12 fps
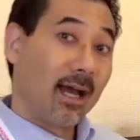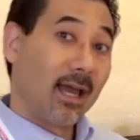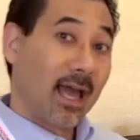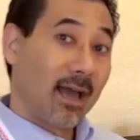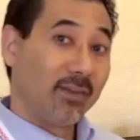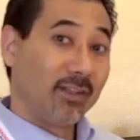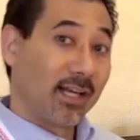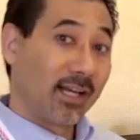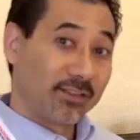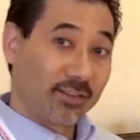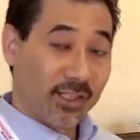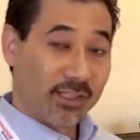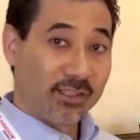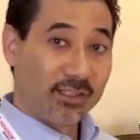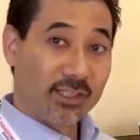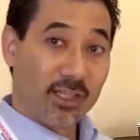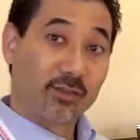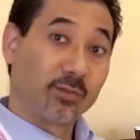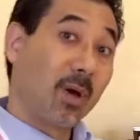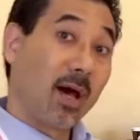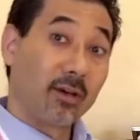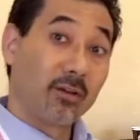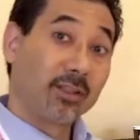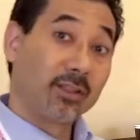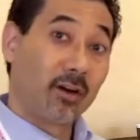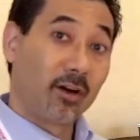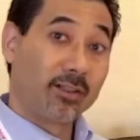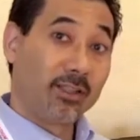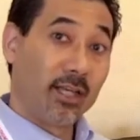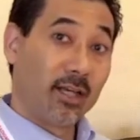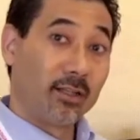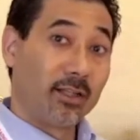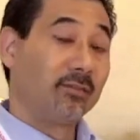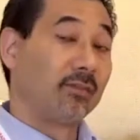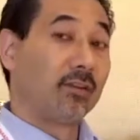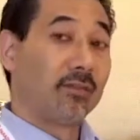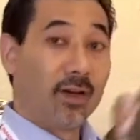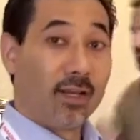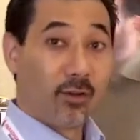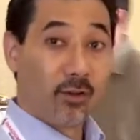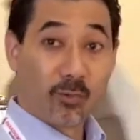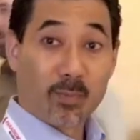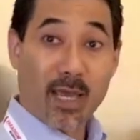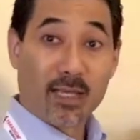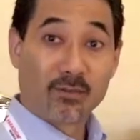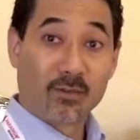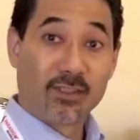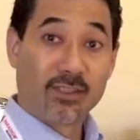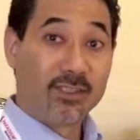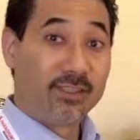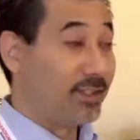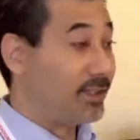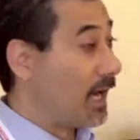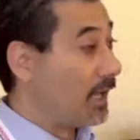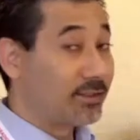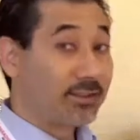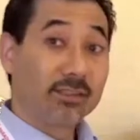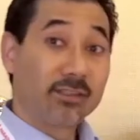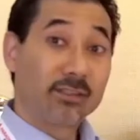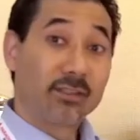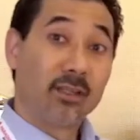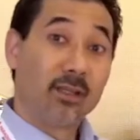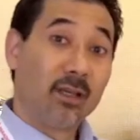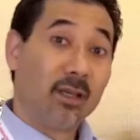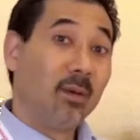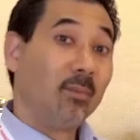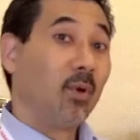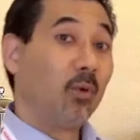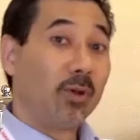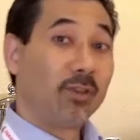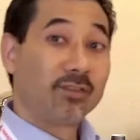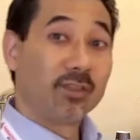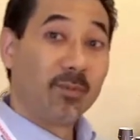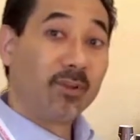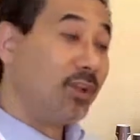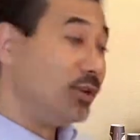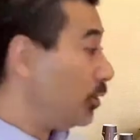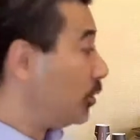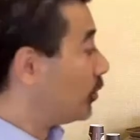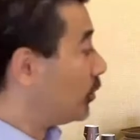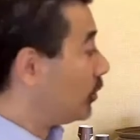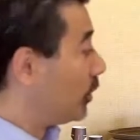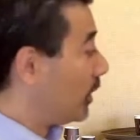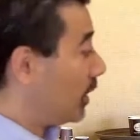having the isolation cells modeled in RTL and verifying those paths for CDC analysis. But with some of the new